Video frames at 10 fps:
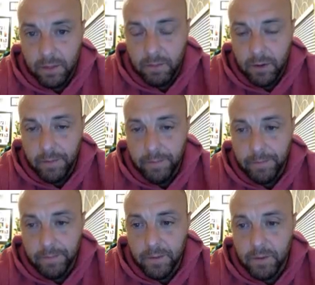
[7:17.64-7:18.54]
All right.
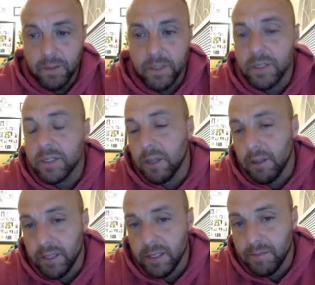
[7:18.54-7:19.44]
We just saw
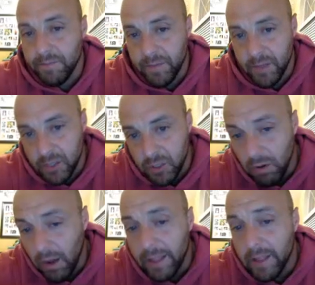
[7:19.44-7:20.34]
this. The two
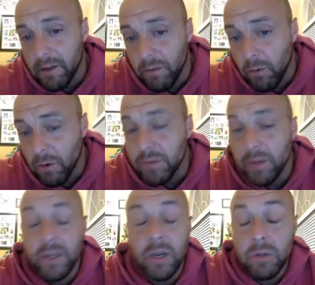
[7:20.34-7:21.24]
highlighted forms
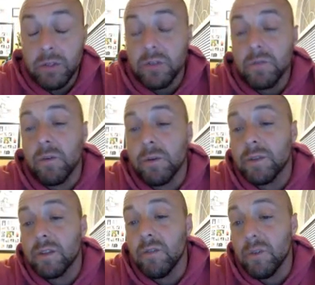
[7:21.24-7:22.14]
are the only two
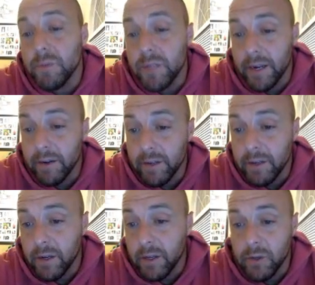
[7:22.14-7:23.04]
forms of the verb ser that
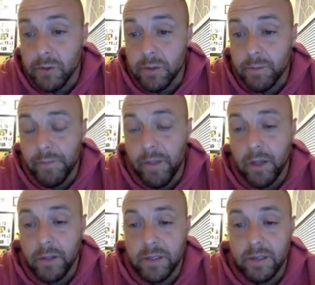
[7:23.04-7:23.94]
you're going to use
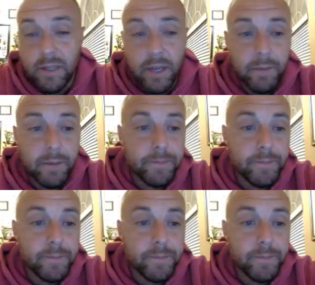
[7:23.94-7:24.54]
on this assignment.